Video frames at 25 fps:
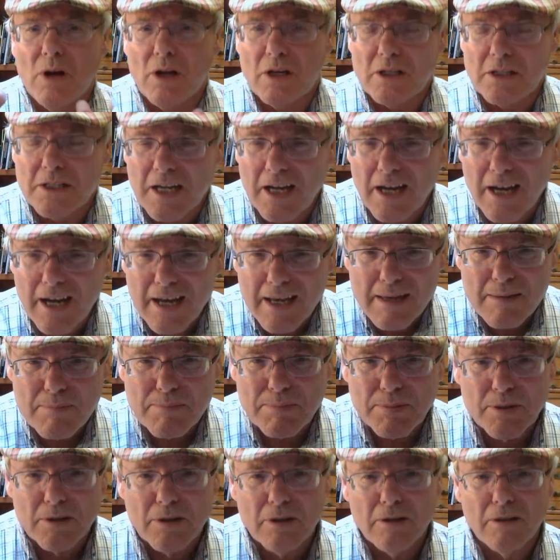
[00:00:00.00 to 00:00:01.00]
type
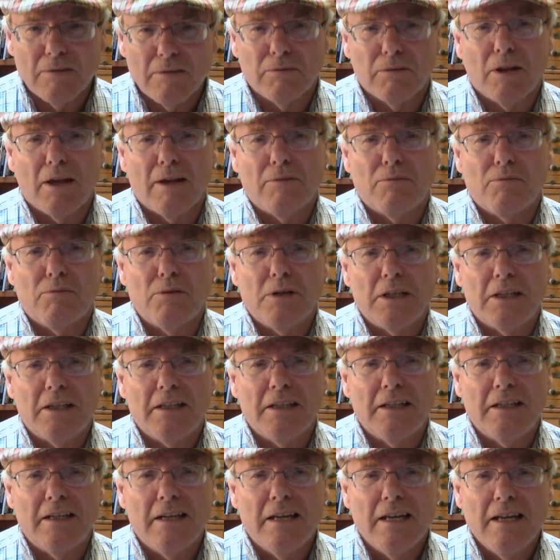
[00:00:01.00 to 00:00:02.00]
of life we
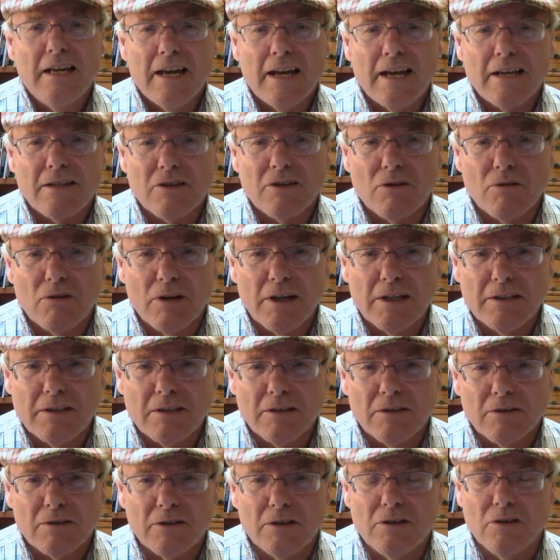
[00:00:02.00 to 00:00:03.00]
lead has a great
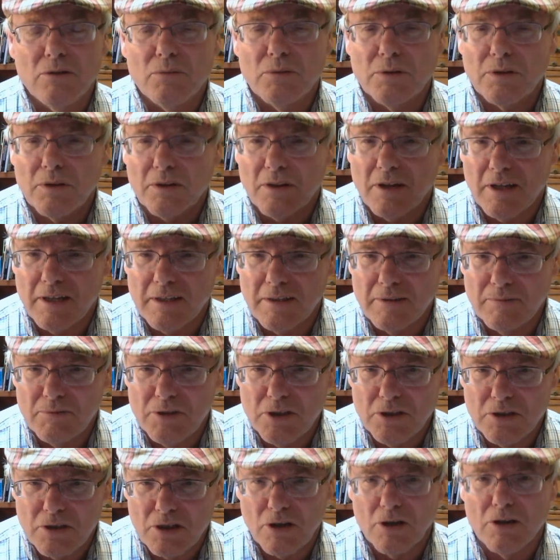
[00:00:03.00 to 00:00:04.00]
deal to do with a kind of
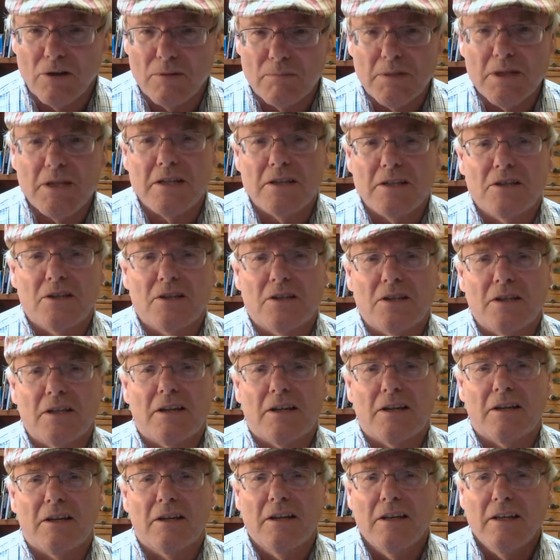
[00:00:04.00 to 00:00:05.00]

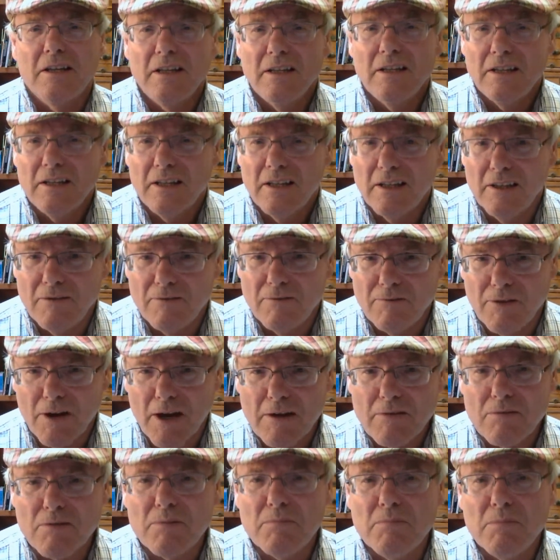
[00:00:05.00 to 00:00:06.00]
deterministic
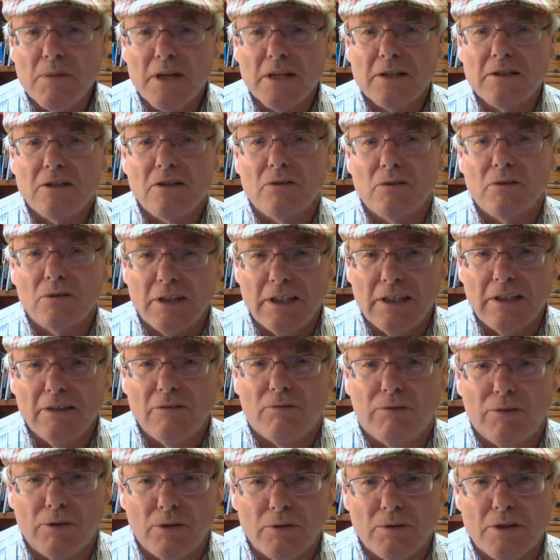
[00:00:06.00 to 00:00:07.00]
environmental
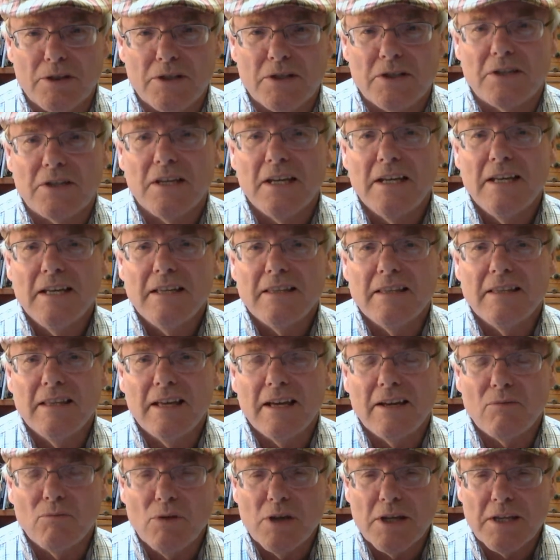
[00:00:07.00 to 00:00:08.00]
influence
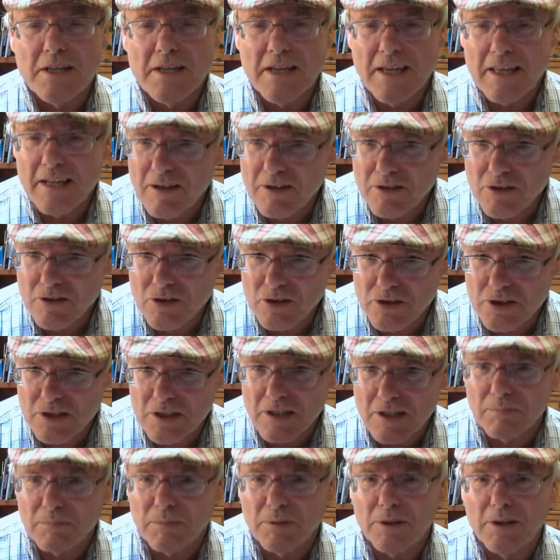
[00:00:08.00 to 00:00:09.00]
that we cannot just
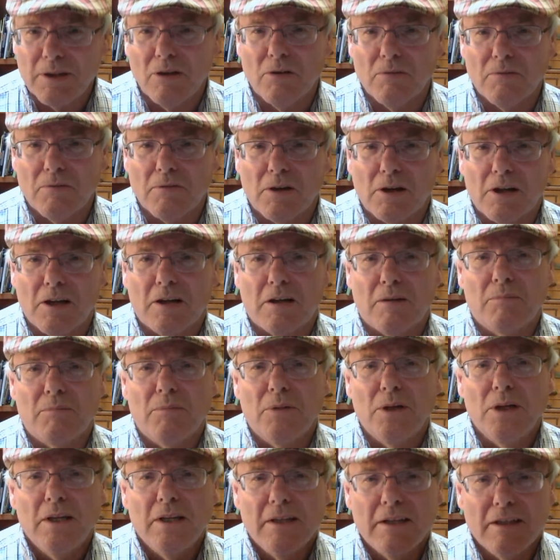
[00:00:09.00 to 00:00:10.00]
simply overcome.
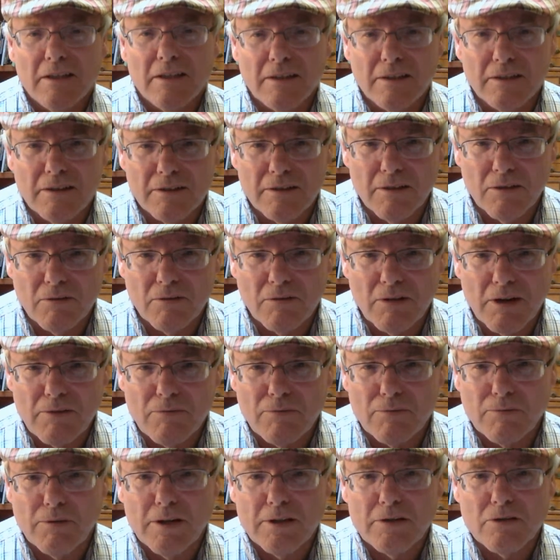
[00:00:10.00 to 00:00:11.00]
The great
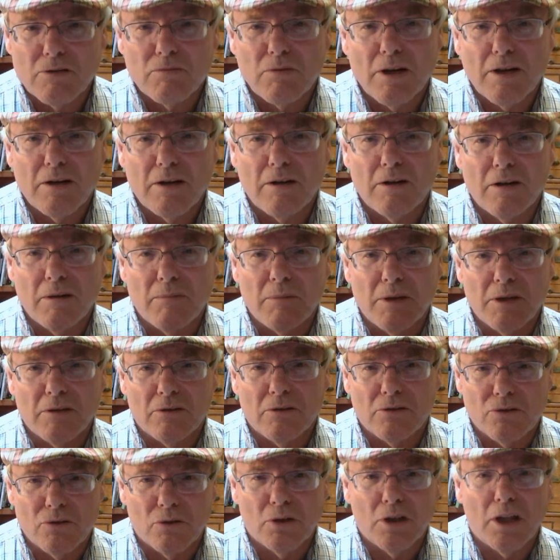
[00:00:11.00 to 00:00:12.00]
French writer Émile
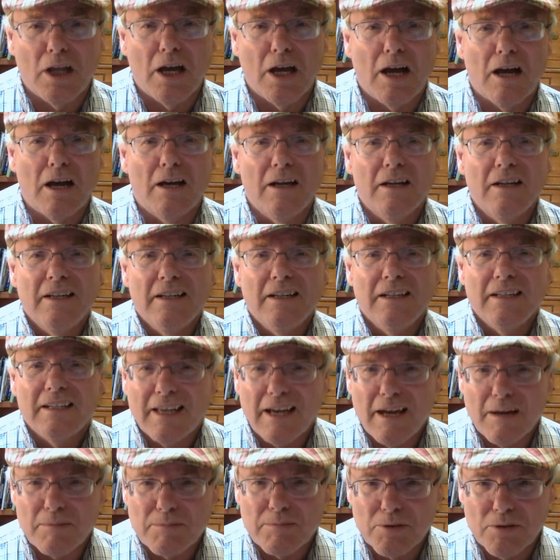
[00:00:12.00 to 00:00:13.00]
Zola
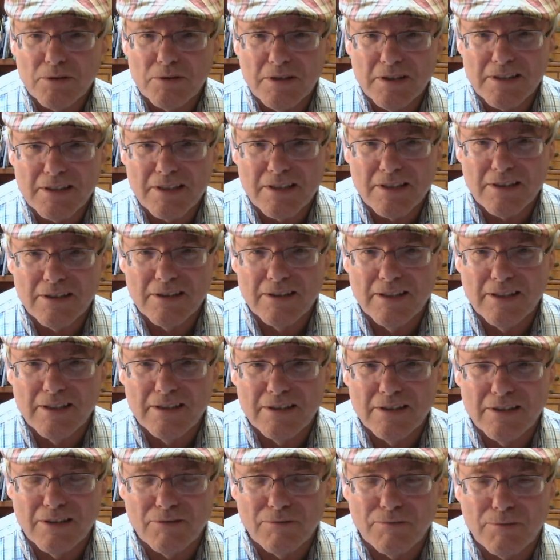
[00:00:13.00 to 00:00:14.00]
captured this
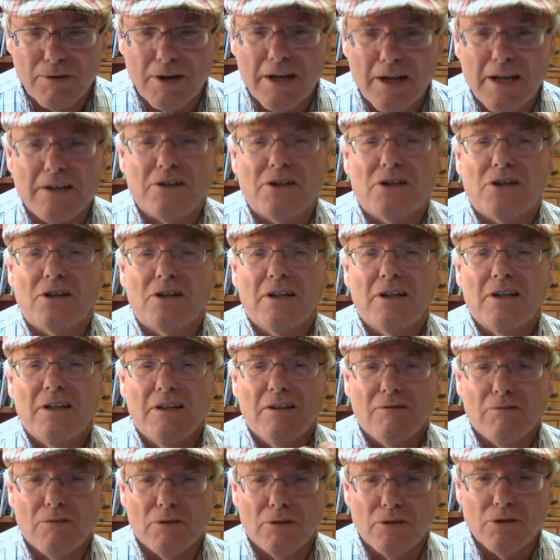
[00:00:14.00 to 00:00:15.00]
in the French
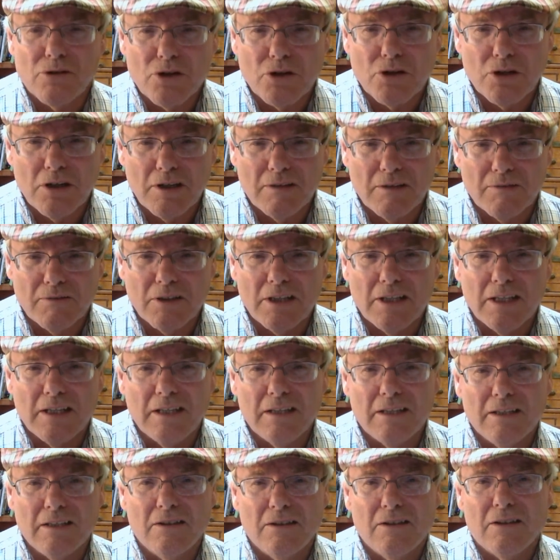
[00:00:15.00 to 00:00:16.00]
version of it,
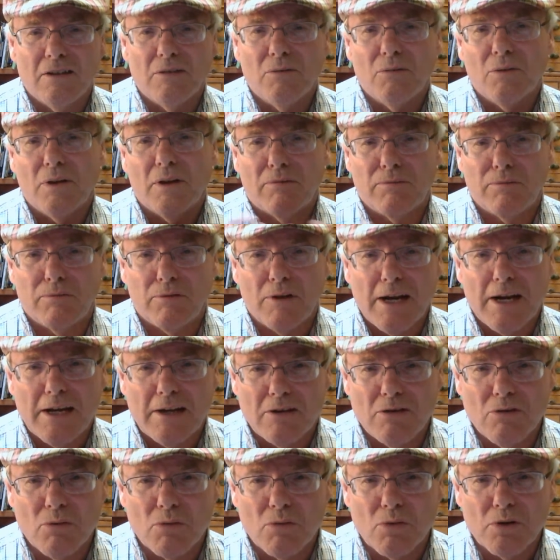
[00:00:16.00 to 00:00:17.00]
and we have Frank
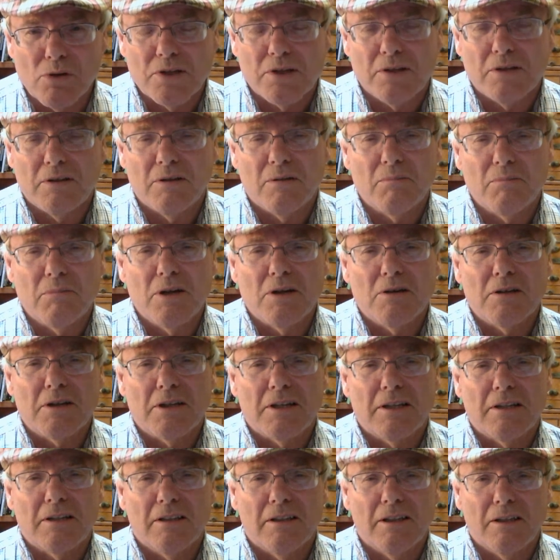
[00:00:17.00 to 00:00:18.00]
Norris in
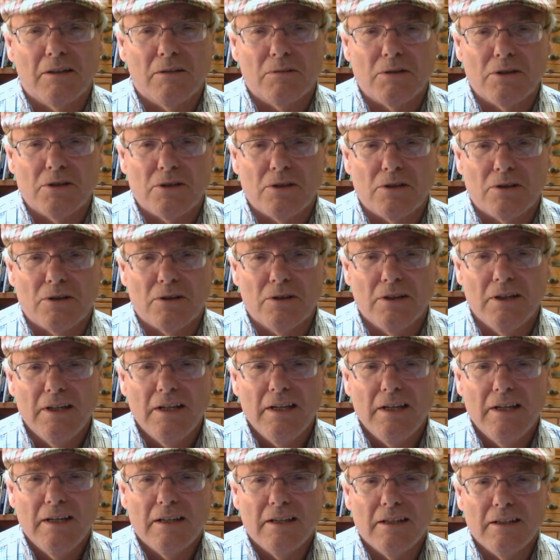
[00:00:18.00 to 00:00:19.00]
American literature.
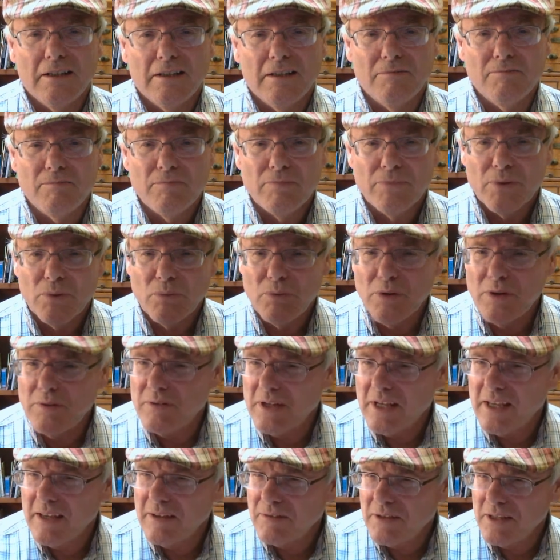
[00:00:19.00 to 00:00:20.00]
We
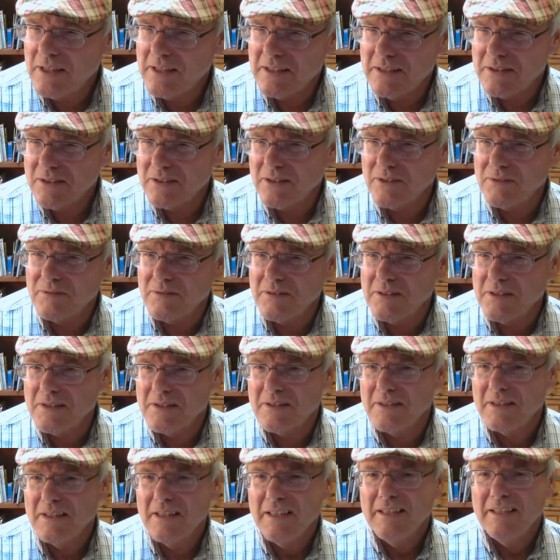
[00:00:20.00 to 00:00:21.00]
even have hints of
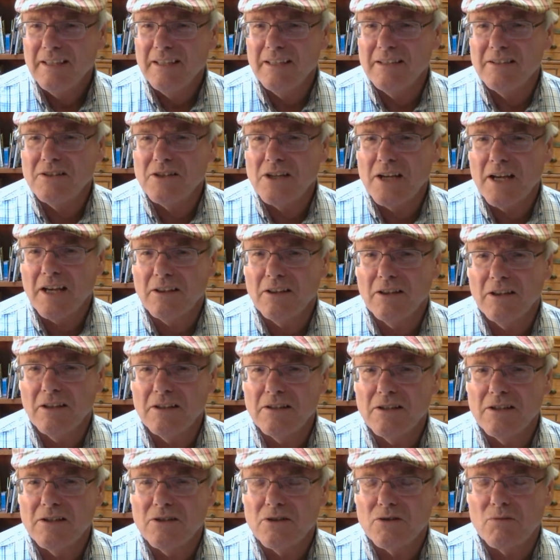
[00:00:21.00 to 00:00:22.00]
this in Jack
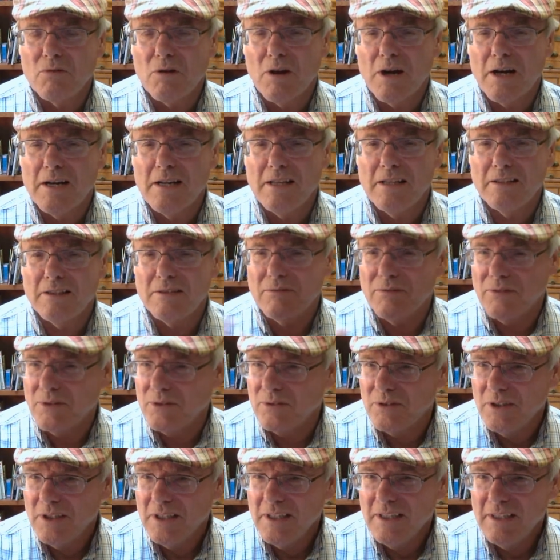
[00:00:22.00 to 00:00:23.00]
London's writings. If
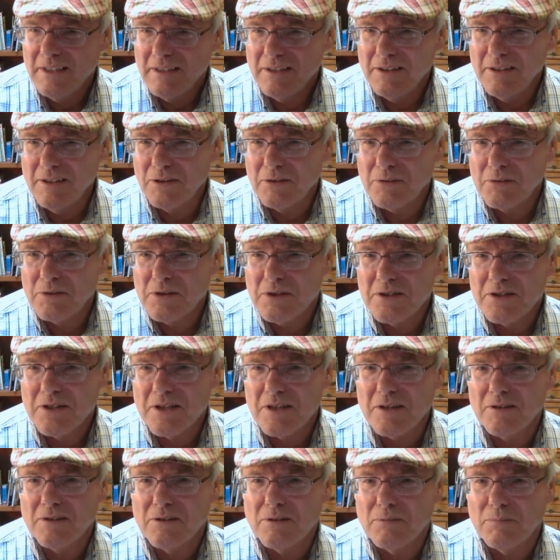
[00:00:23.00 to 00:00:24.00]
you
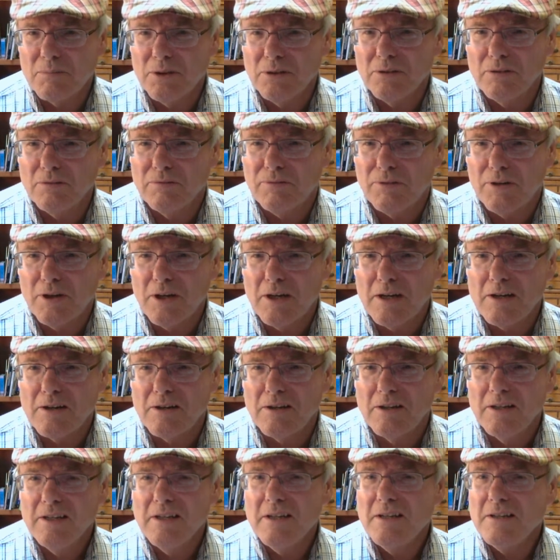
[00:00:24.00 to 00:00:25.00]
consider To Build a
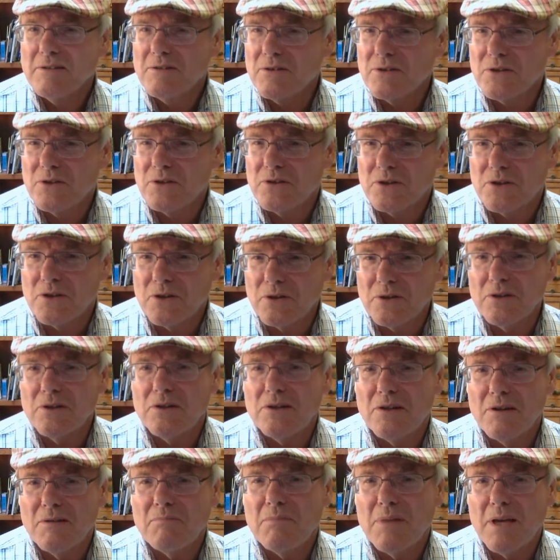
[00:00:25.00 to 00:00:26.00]
Fire, there's a
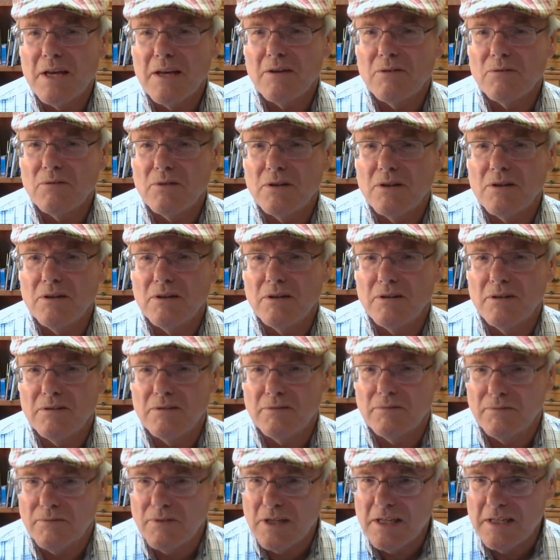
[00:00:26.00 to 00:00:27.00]
certain amount
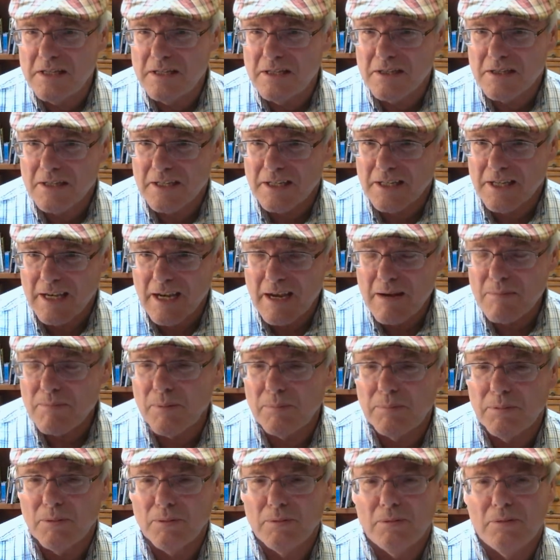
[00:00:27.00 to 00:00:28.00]
of
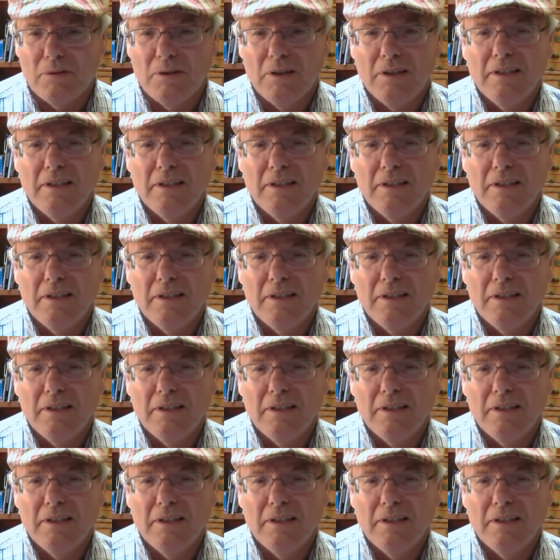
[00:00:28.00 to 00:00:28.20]
inescapable